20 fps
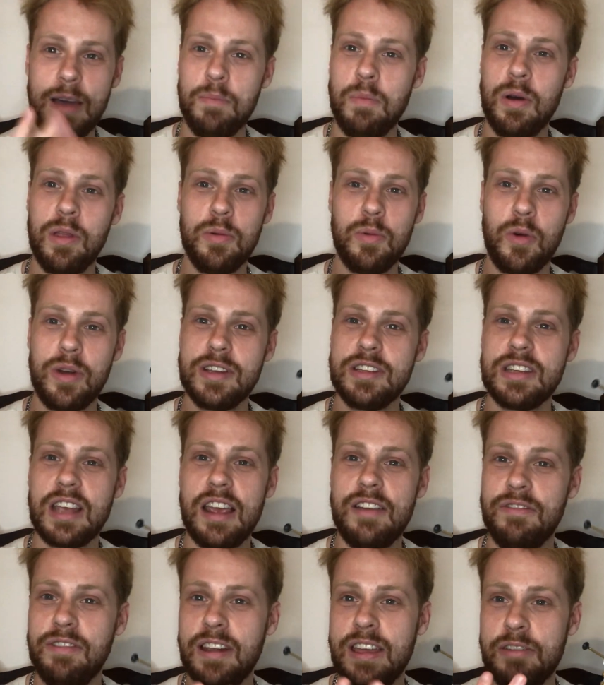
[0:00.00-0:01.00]
put them away
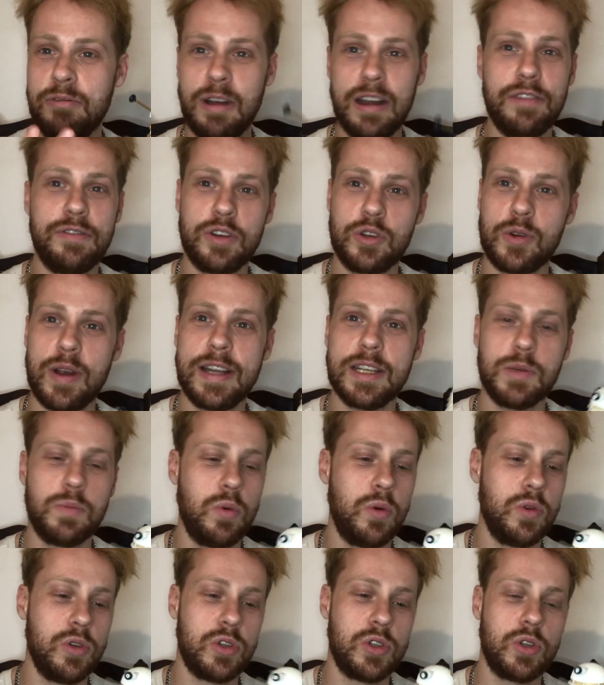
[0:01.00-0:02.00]
safely, ready for
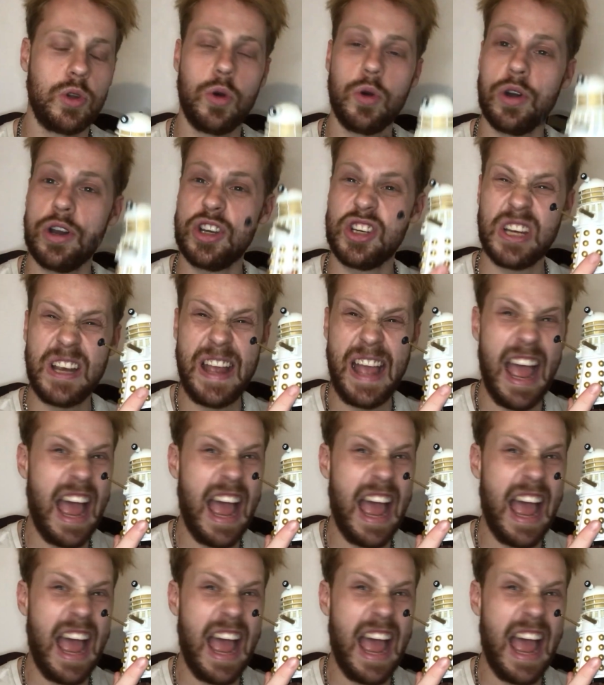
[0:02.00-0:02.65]
transport and storage.